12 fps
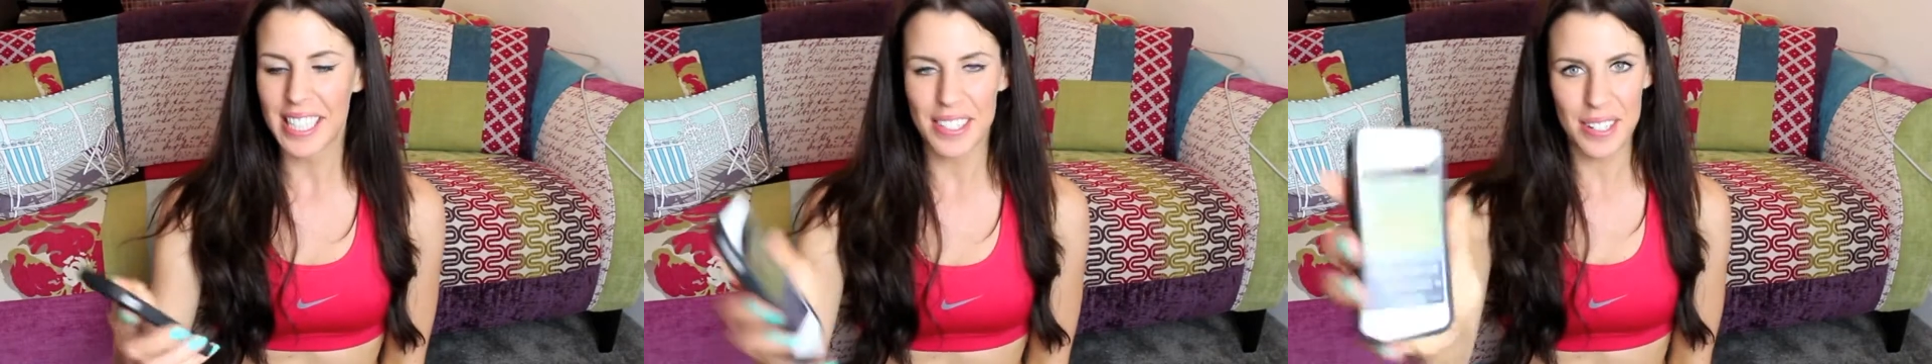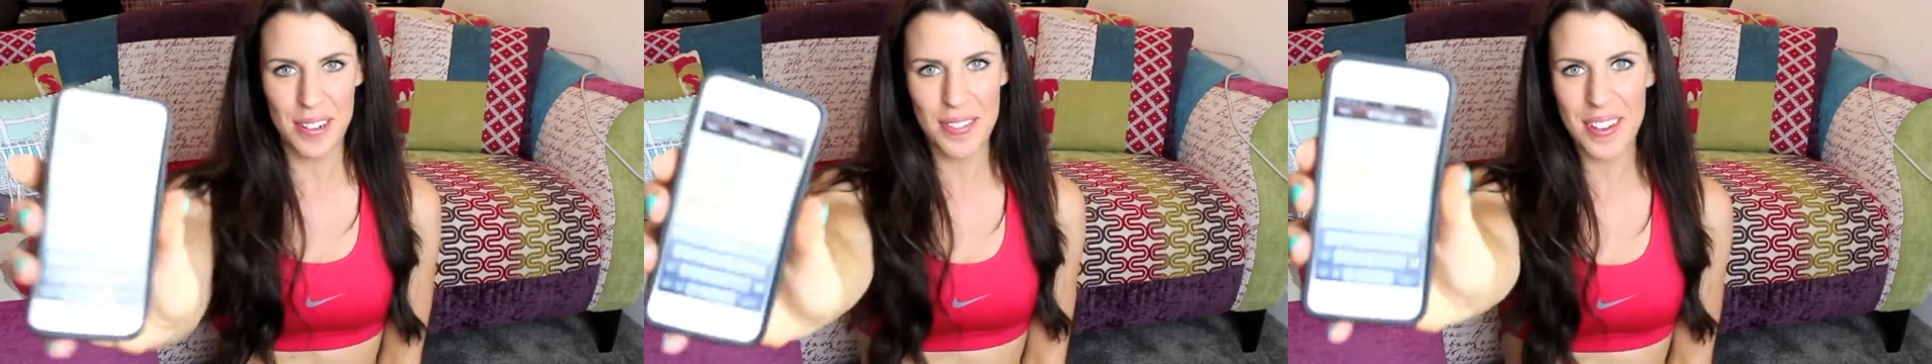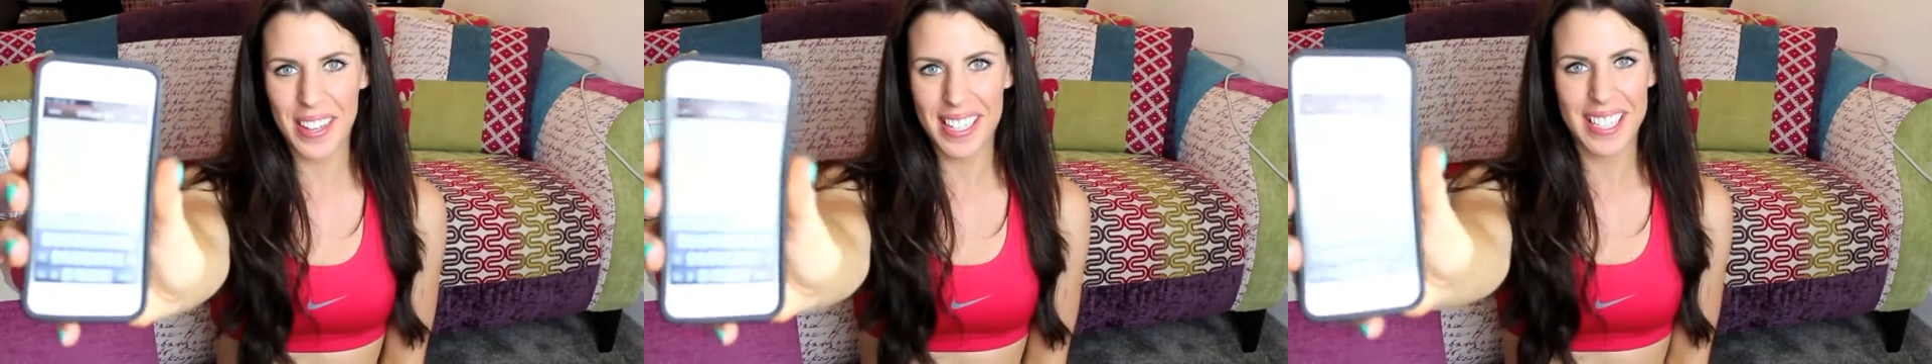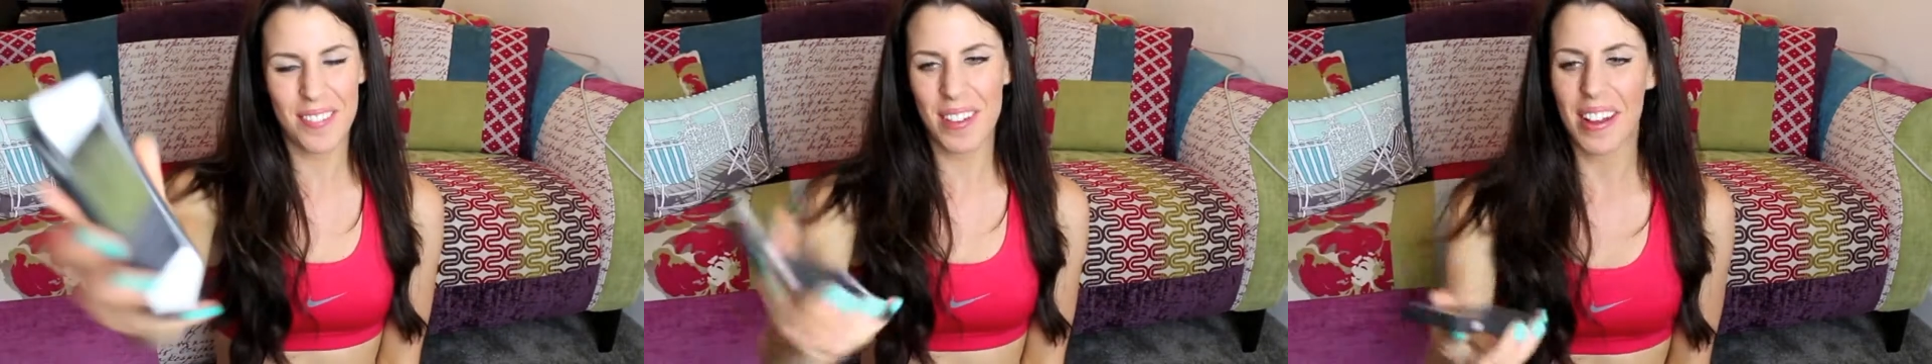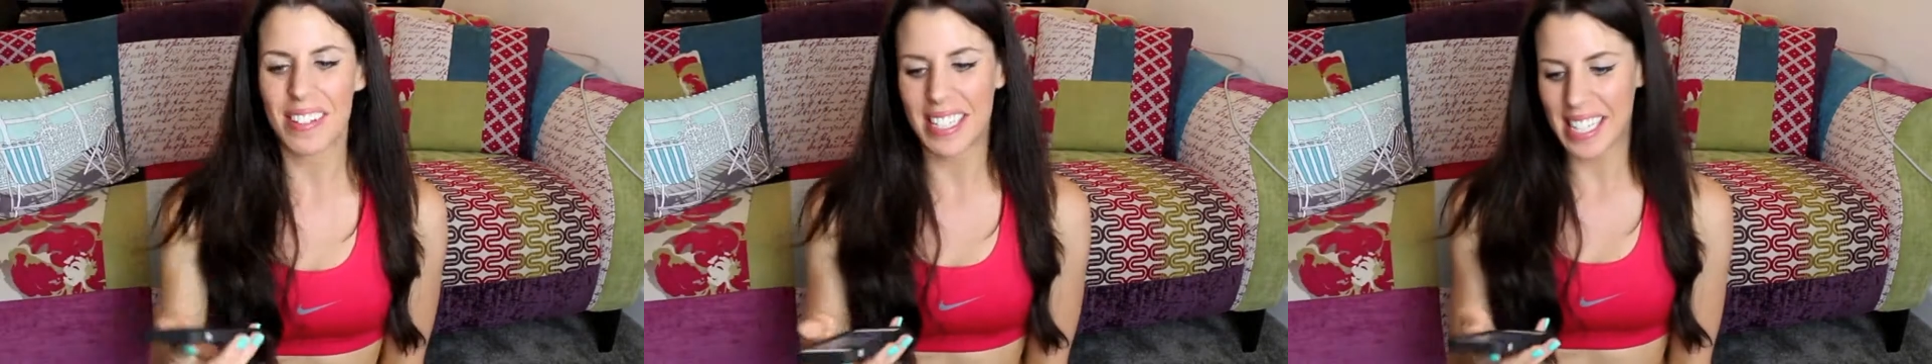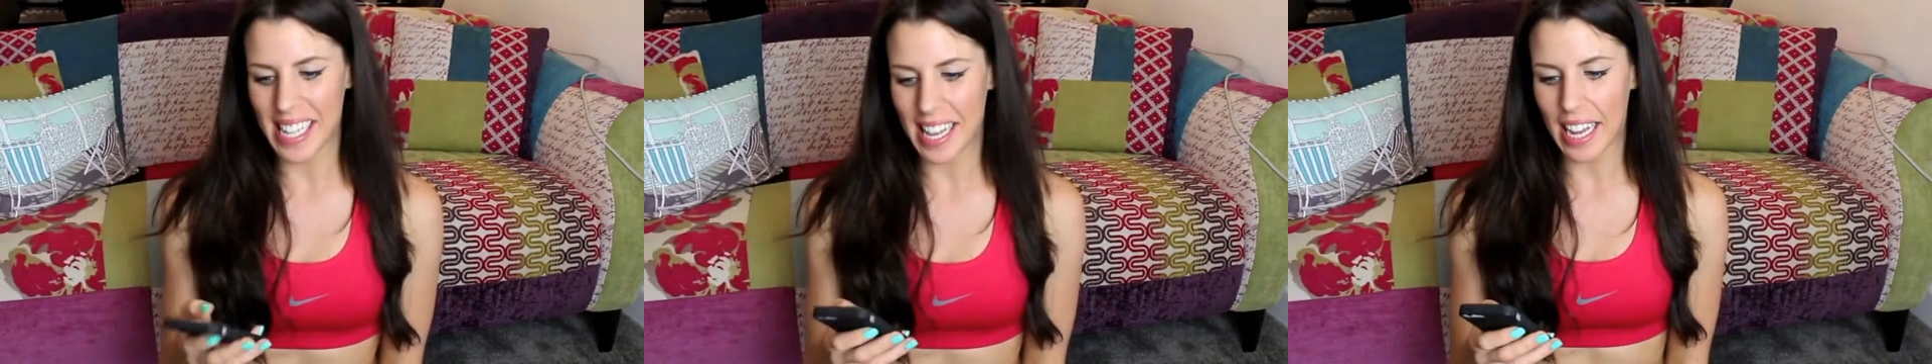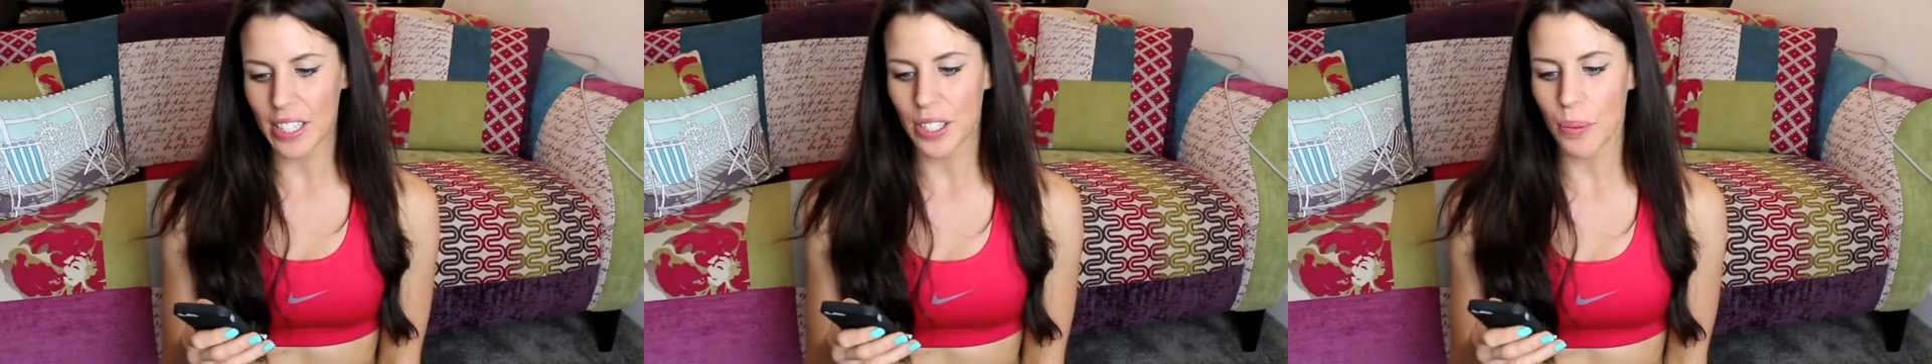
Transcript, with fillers: I don't know if you guys are going to be able to see that.